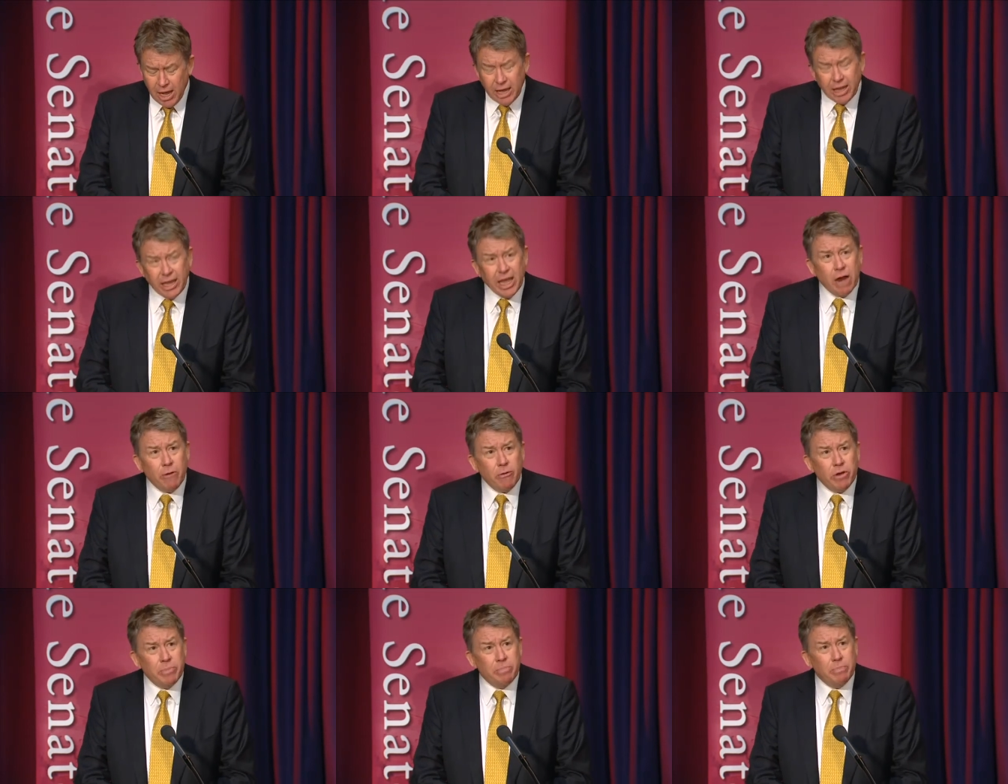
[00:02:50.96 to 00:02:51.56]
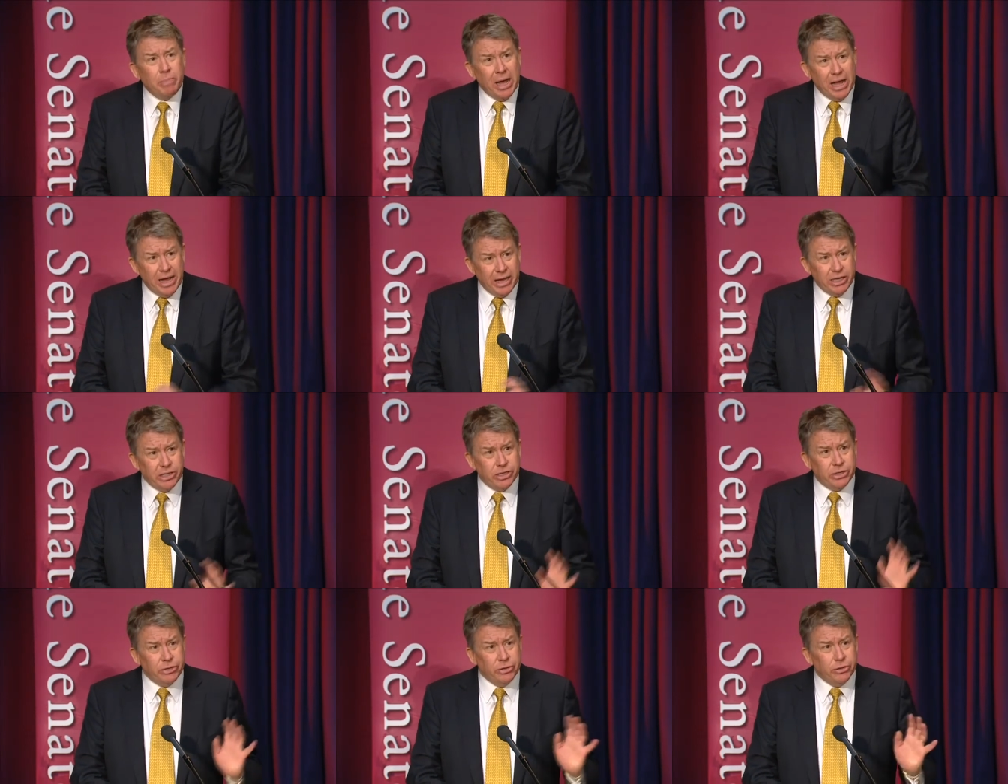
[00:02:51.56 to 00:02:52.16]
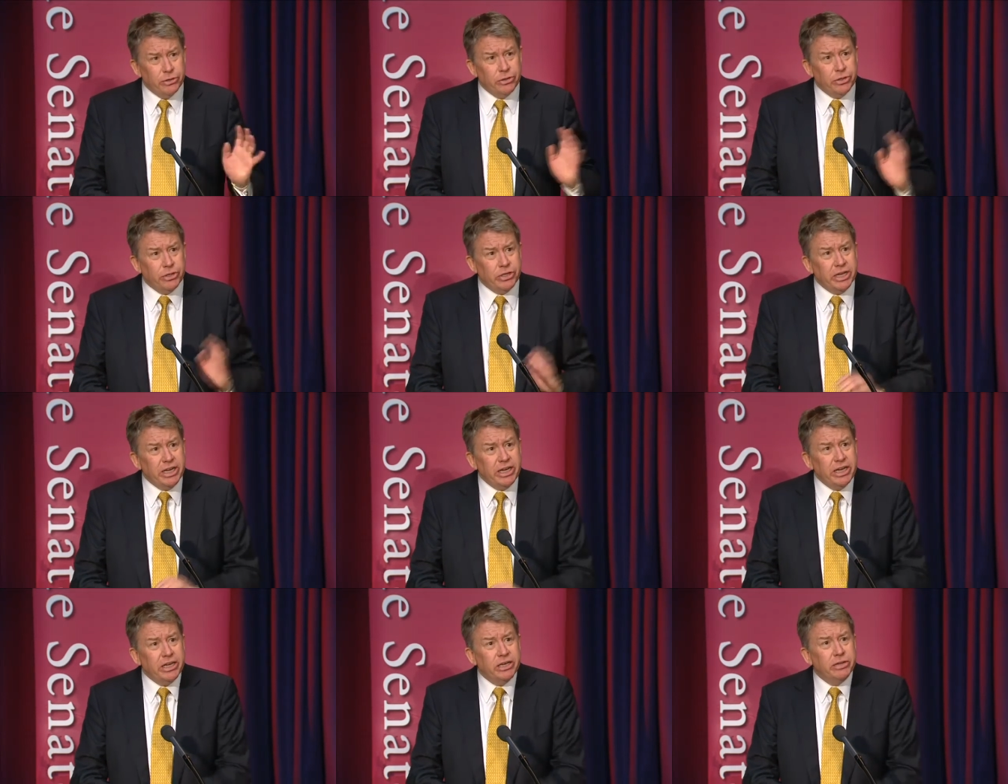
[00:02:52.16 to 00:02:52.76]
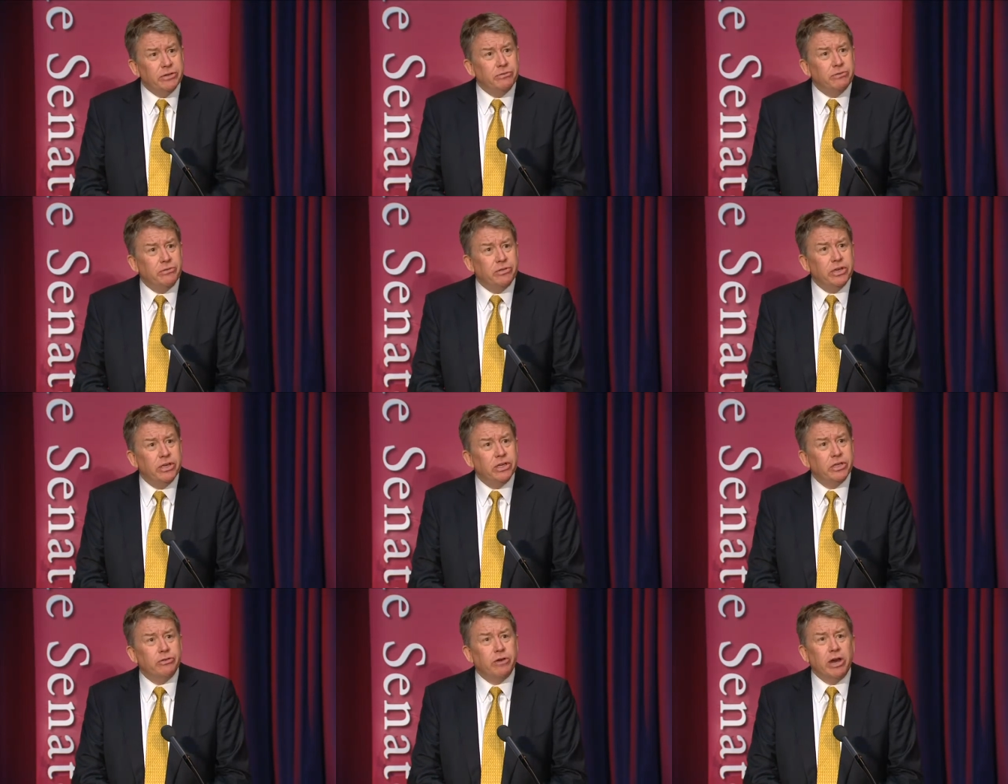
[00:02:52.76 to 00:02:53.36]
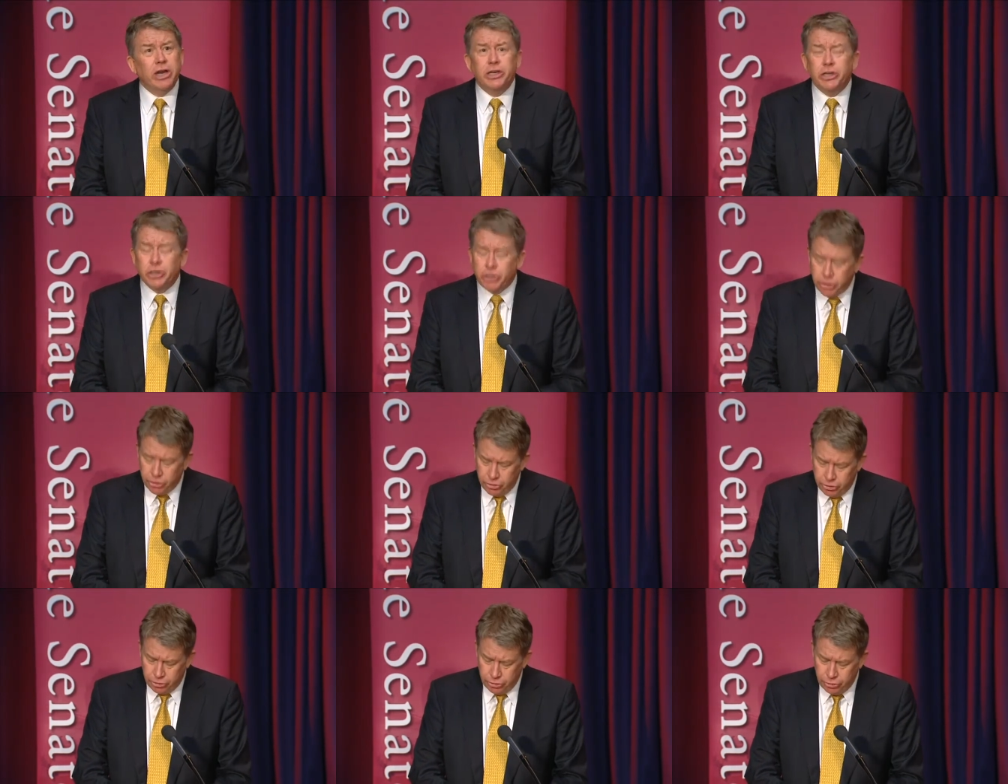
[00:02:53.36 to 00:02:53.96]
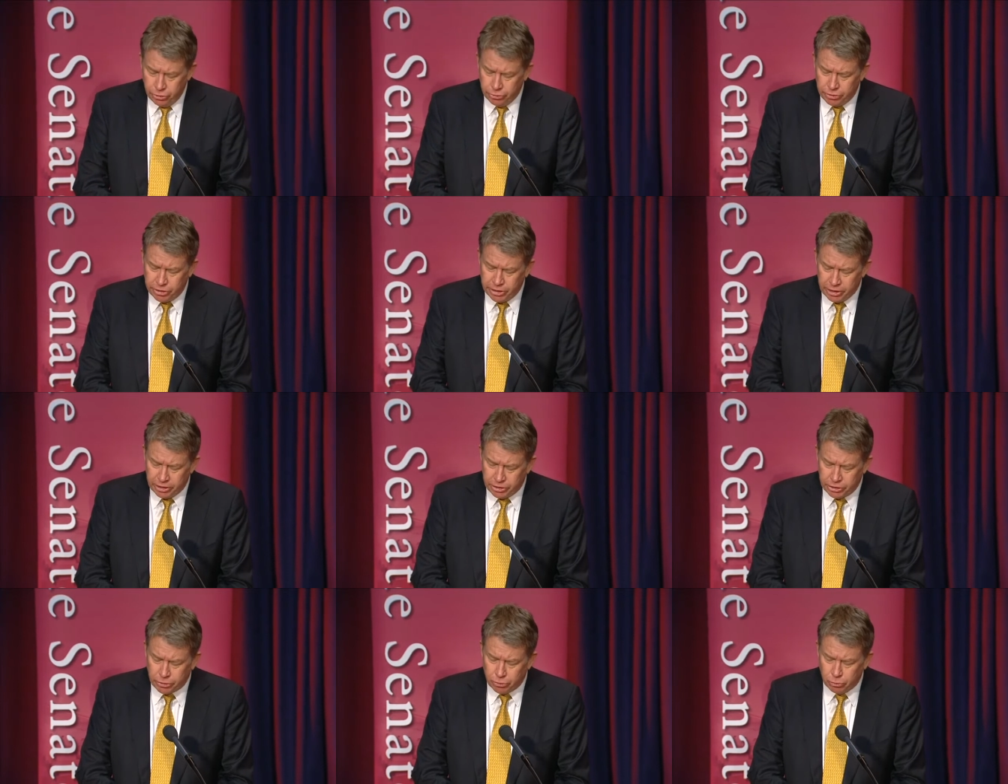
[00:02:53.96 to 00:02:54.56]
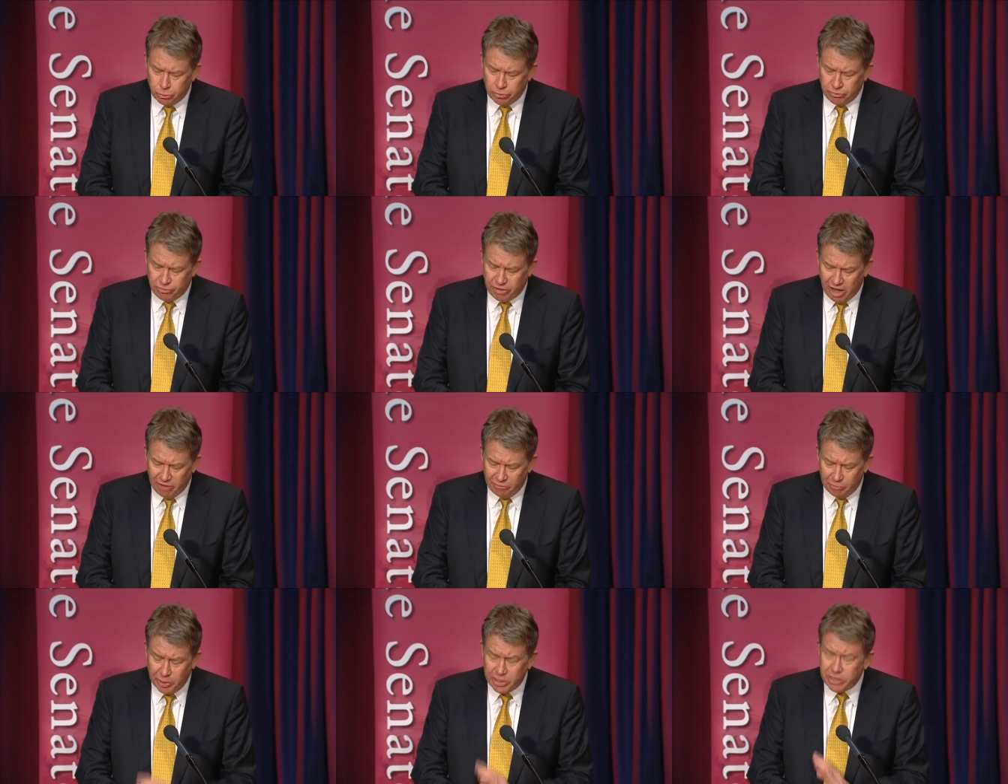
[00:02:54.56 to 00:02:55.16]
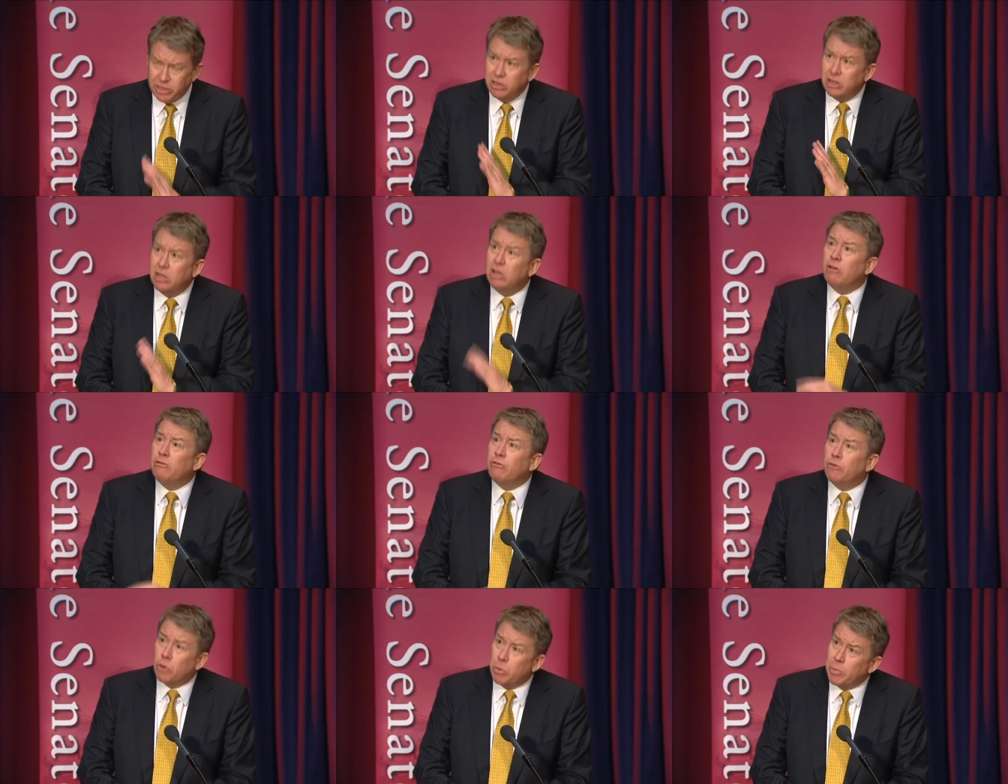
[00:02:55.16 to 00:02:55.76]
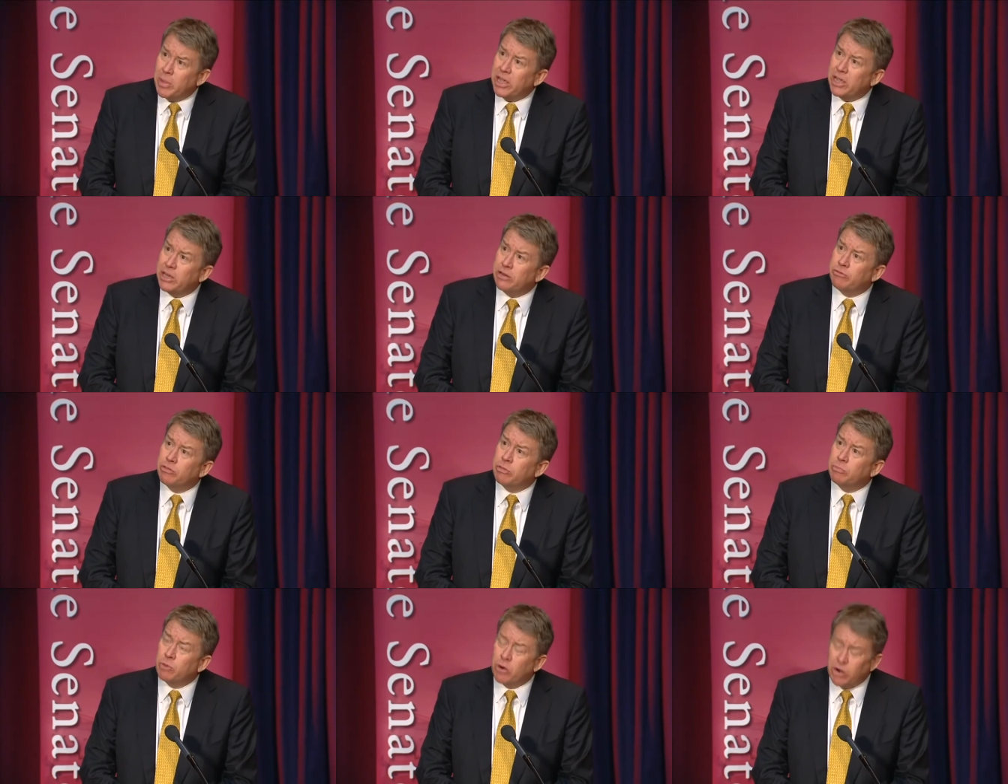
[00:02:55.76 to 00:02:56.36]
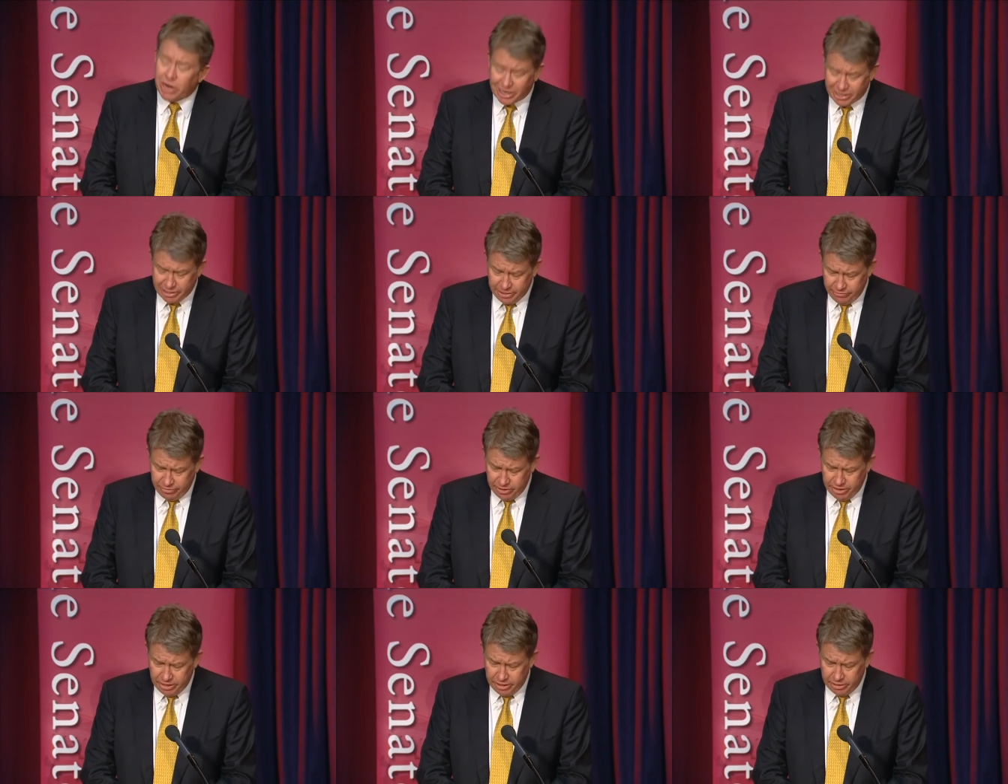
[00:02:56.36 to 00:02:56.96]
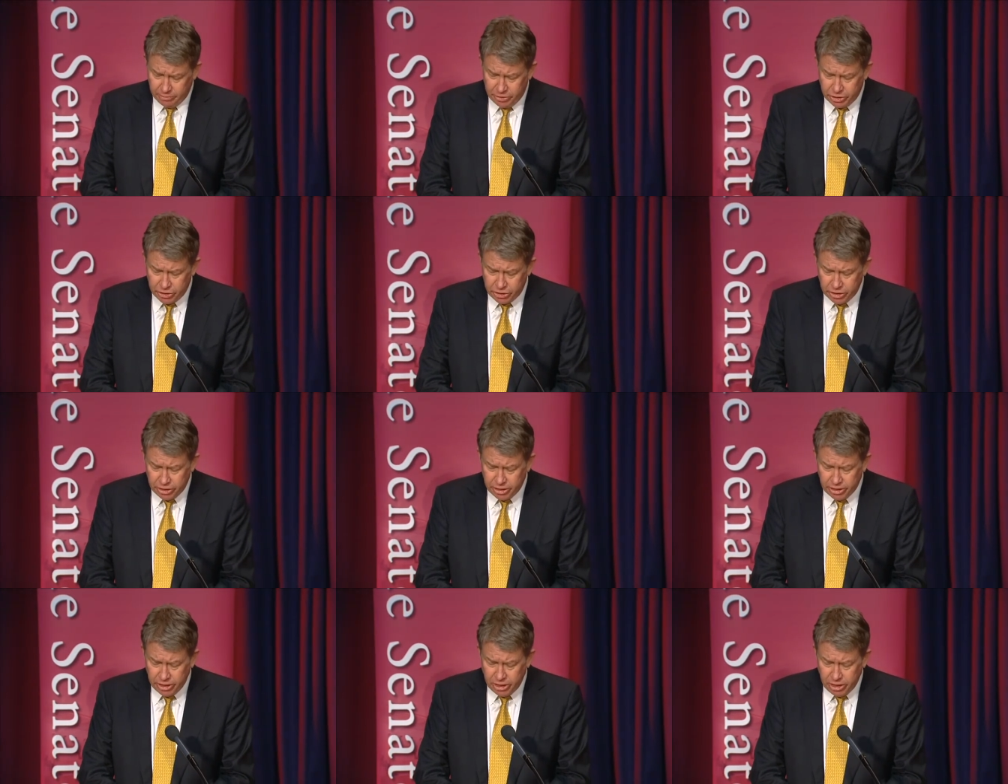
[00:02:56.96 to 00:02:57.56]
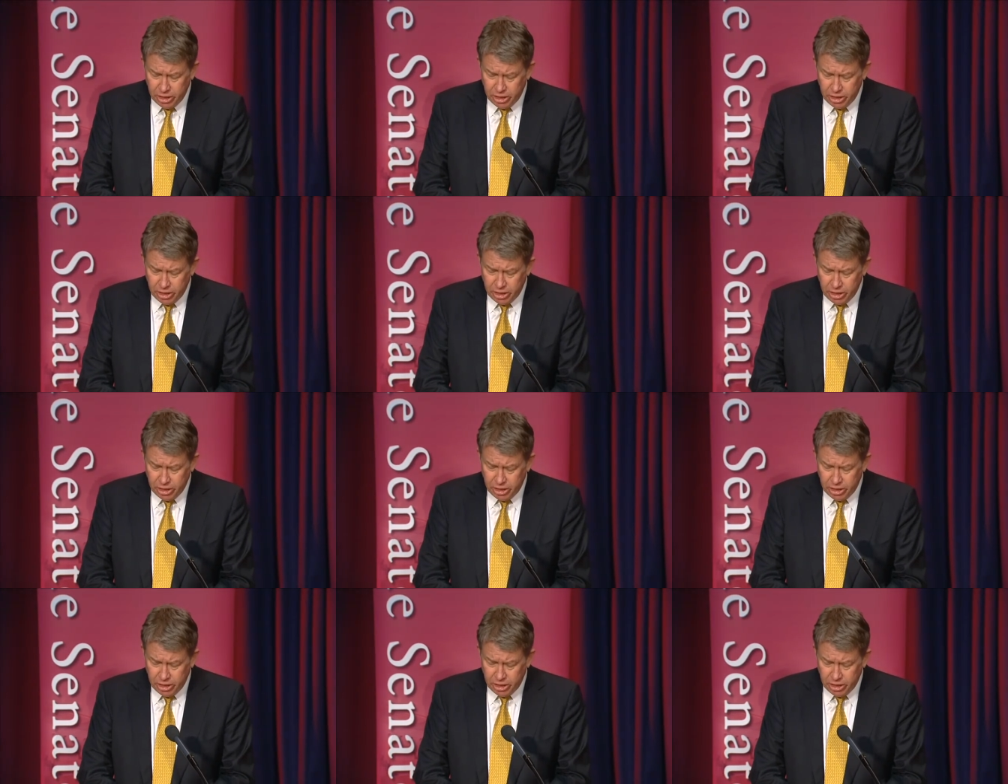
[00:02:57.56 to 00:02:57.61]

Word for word: Gary Banks, who's Dean of the Australian and New Zealand School of Government, former head of the Productivity Commission,